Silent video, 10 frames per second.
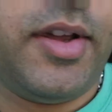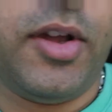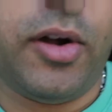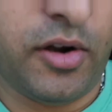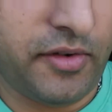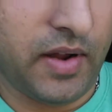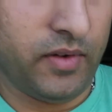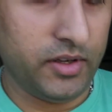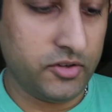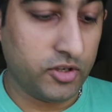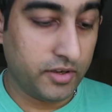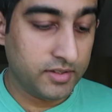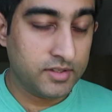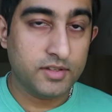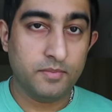your travel
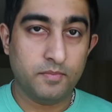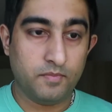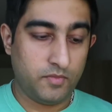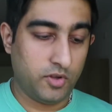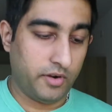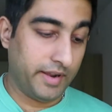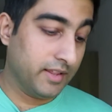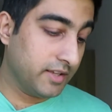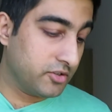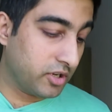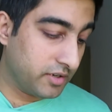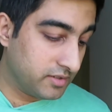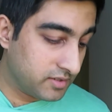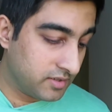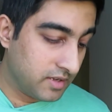insurance, your health
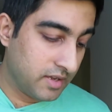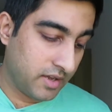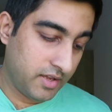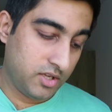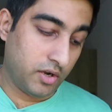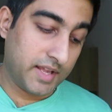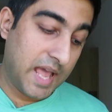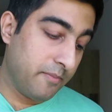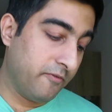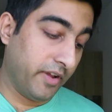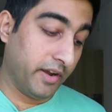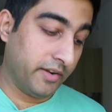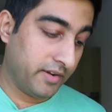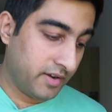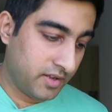insurance, your cab
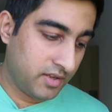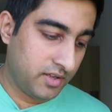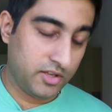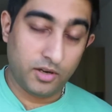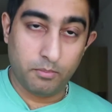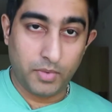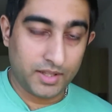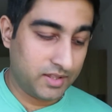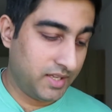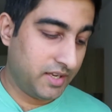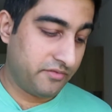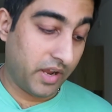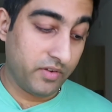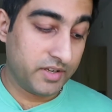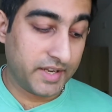fare, your monthly
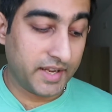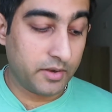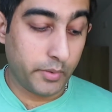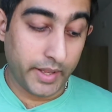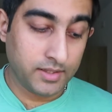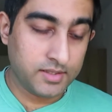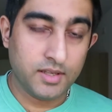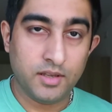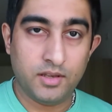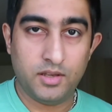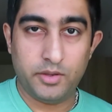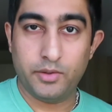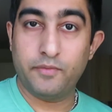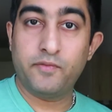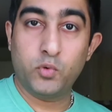travel ticket rates,
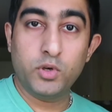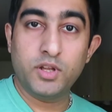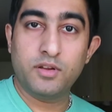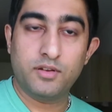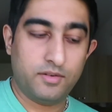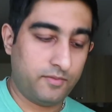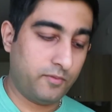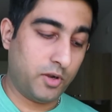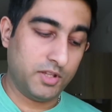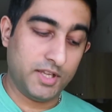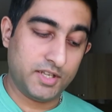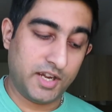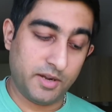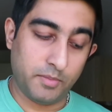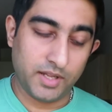the food for the
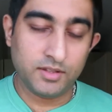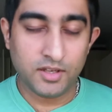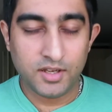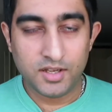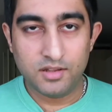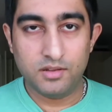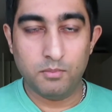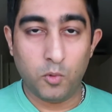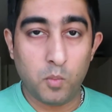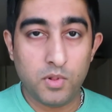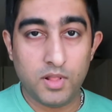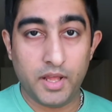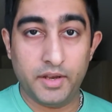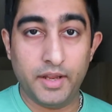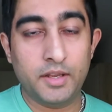entire month, the mobile
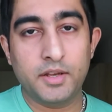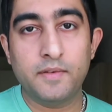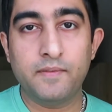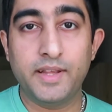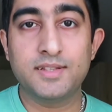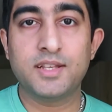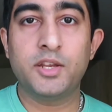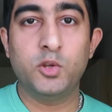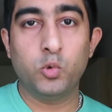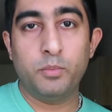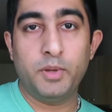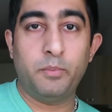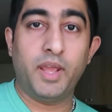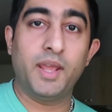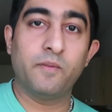and internet fees that you would
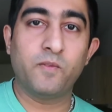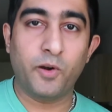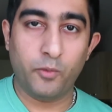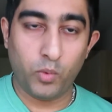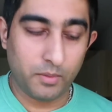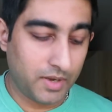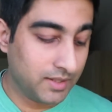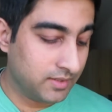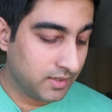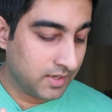be paying for 1 month,